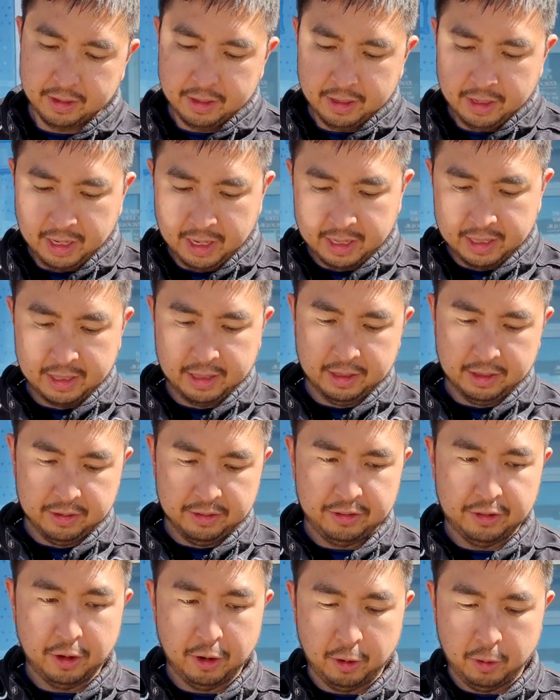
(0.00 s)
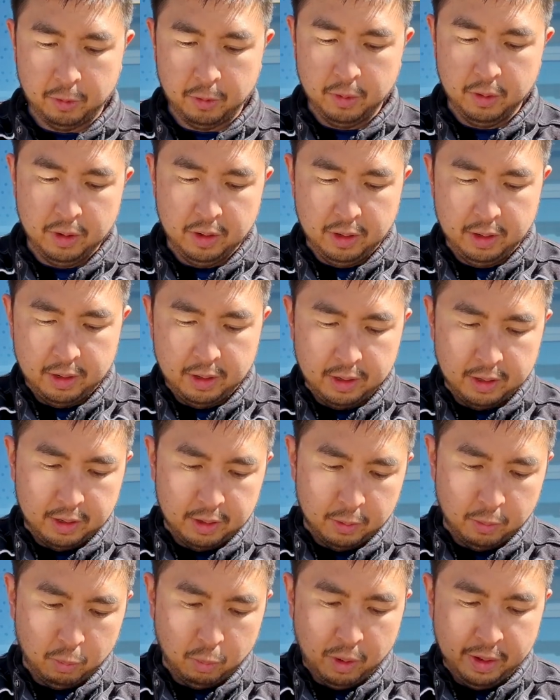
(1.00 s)
And so,
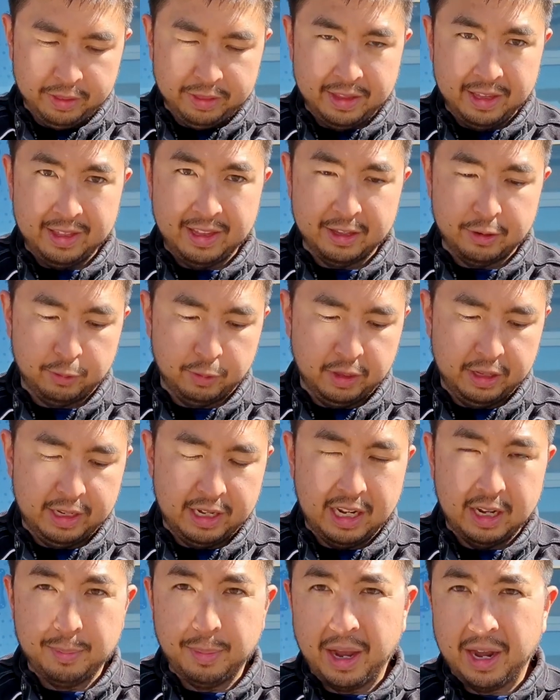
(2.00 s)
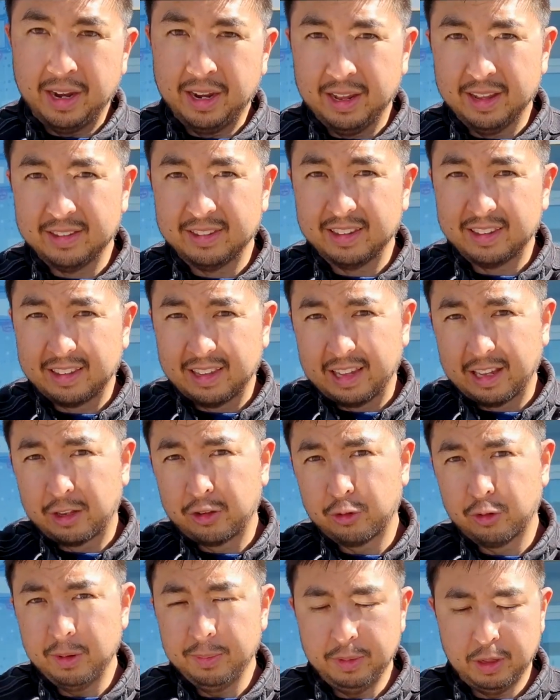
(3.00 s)
one thing that's really neat about it is it's
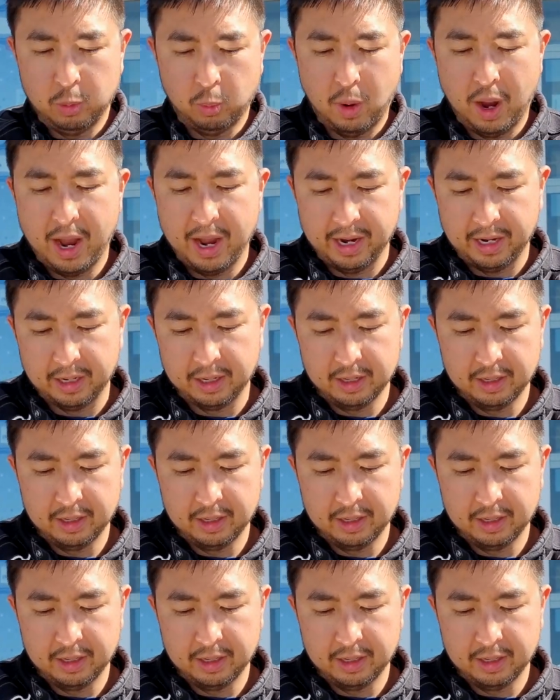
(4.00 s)
extremely wide.